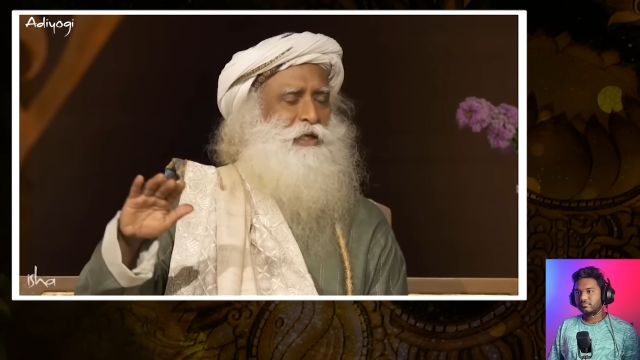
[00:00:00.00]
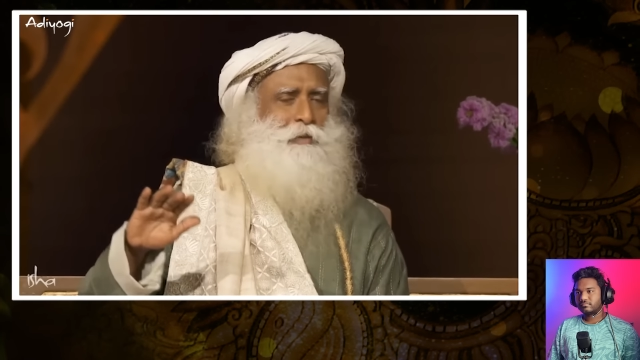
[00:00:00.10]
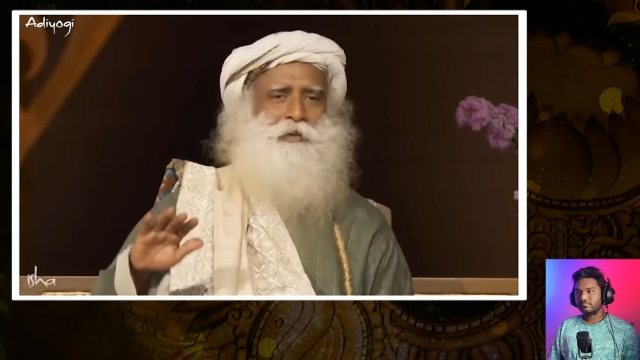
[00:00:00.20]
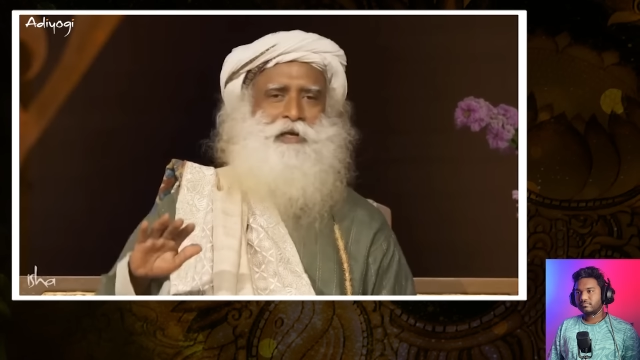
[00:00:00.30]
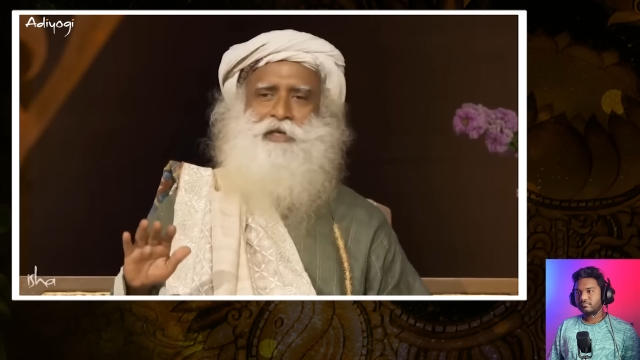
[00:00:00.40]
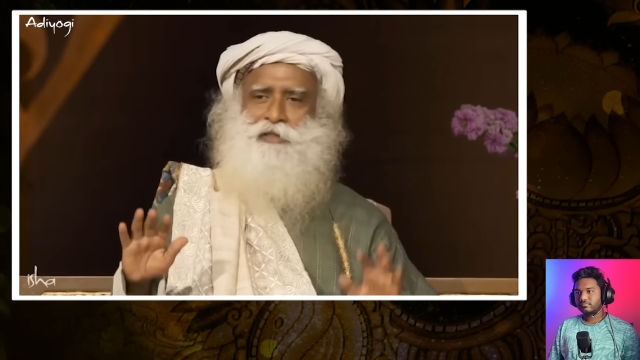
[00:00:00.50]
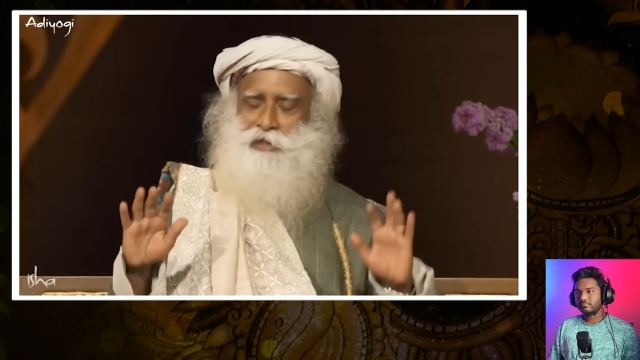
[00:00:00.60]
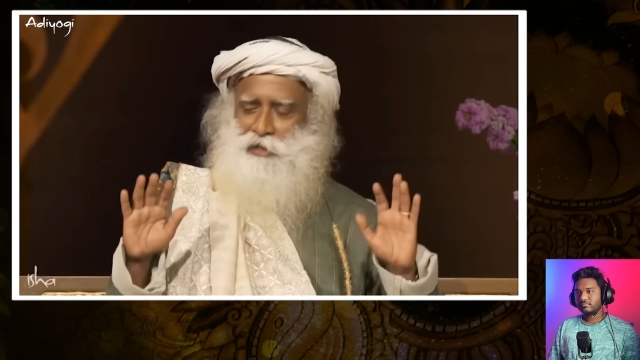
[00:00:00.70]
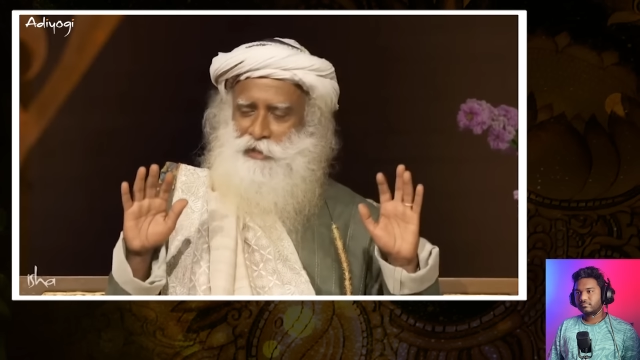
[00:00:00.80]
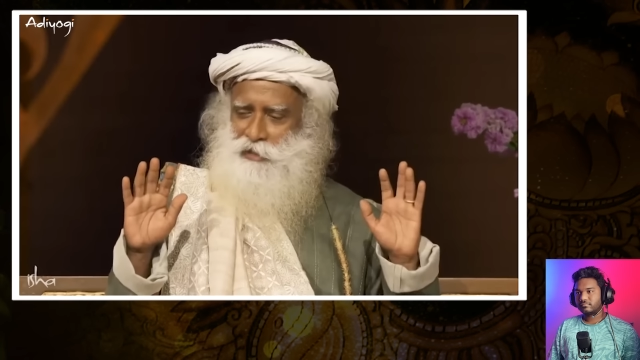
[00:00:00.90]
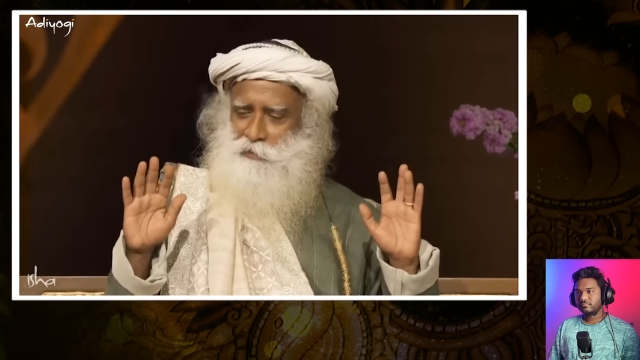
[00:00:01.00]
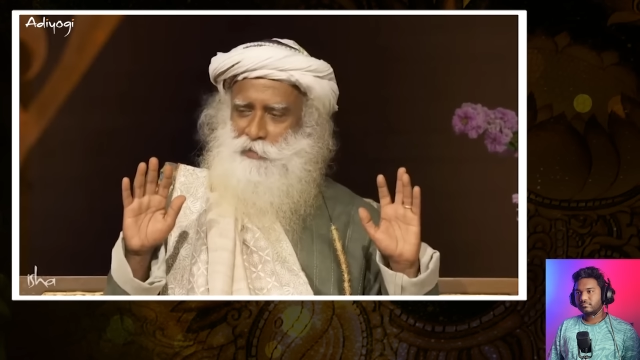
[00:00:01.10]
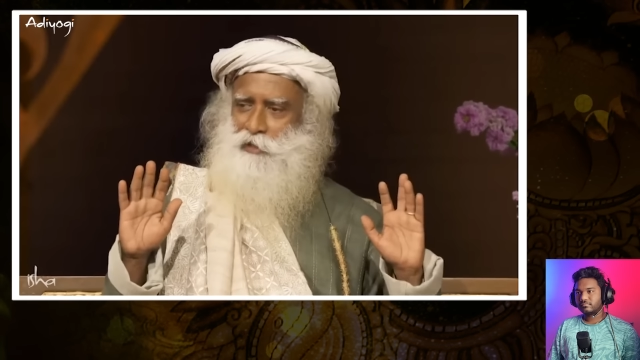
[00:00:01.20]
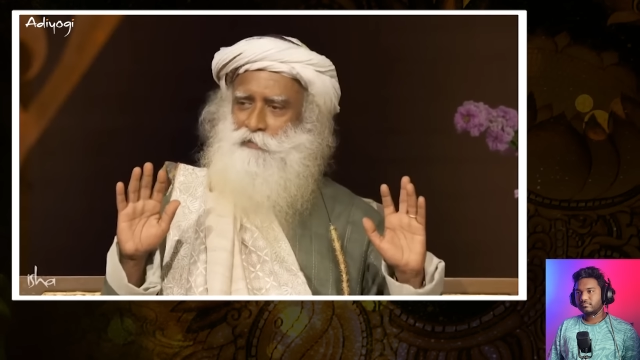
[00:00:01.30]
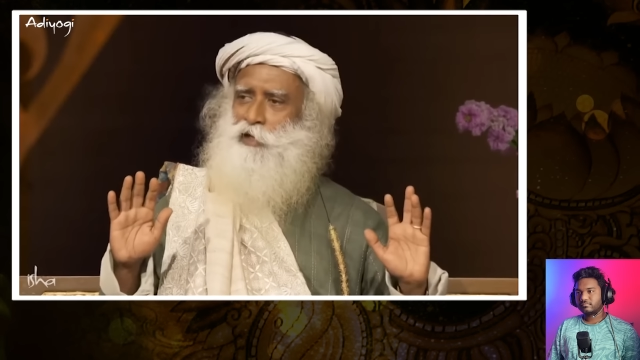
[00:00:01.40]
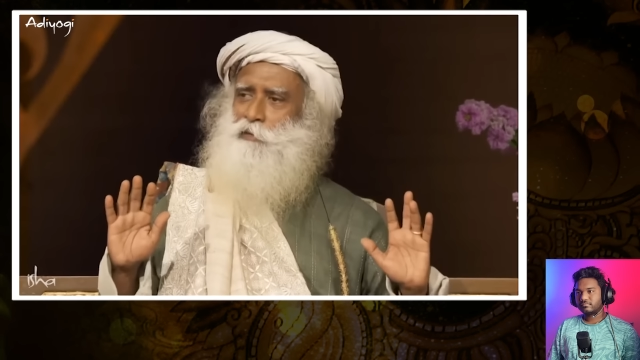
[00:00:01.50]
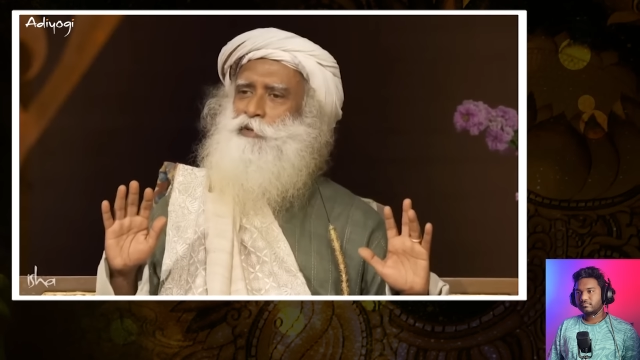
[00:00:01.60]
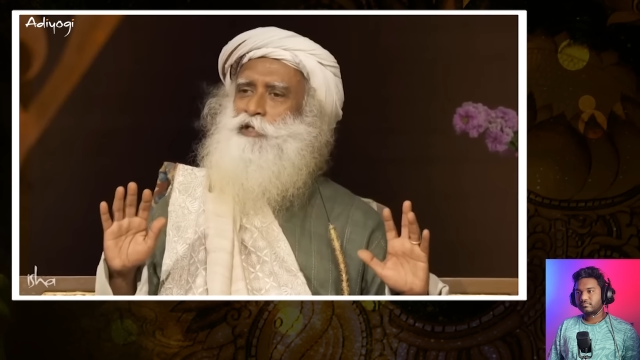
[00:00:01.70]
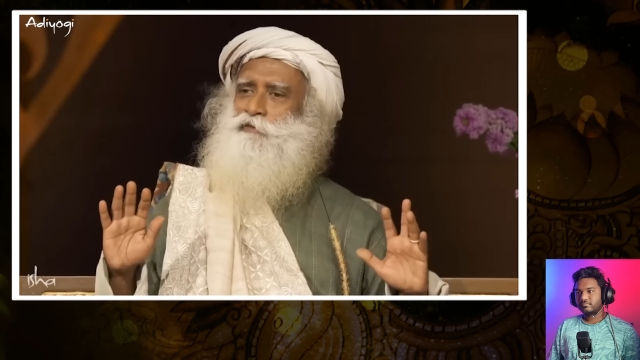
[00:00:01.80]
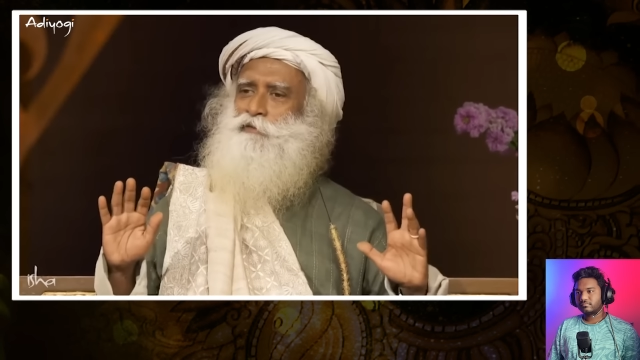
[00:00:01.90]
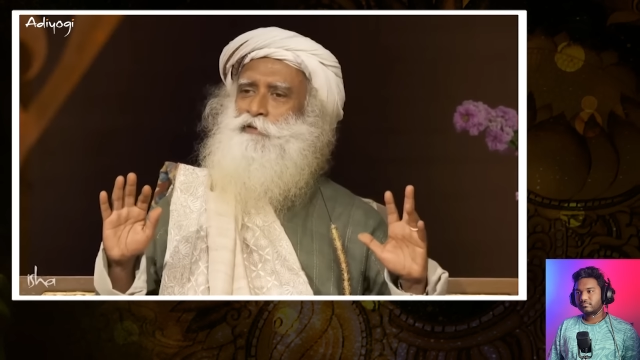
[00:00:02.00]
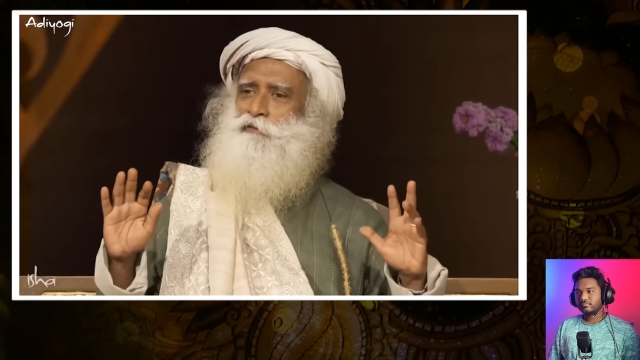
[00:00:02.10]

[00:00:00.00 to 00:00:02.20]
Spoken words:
a place, suddenly they become very peaceful,